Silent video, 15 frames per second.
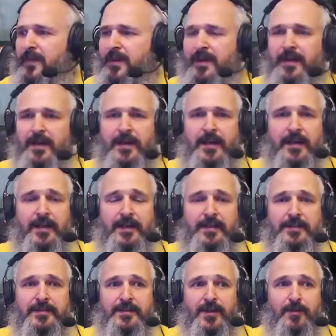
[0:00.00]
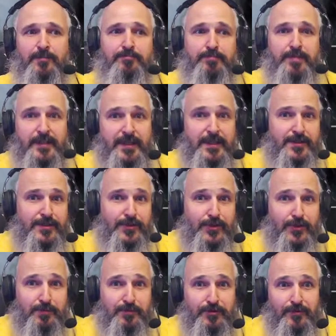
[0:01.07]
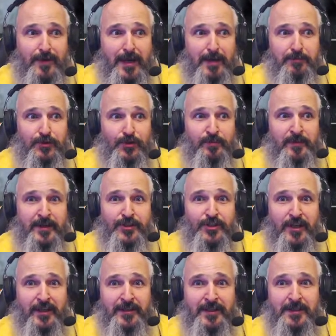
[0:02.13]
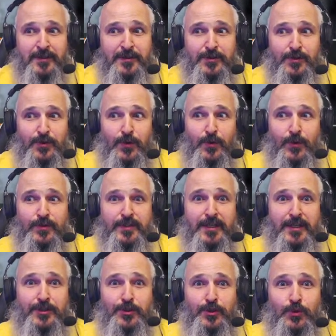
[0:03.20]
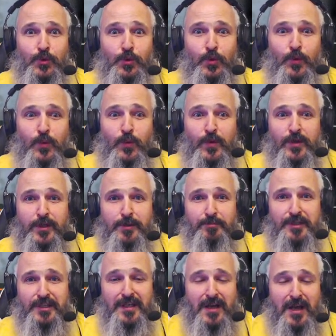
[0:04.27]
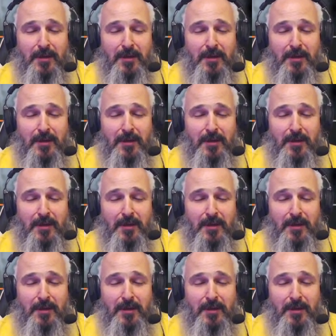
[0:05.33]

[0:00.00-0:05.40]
And please subscribe to my channel so that you will be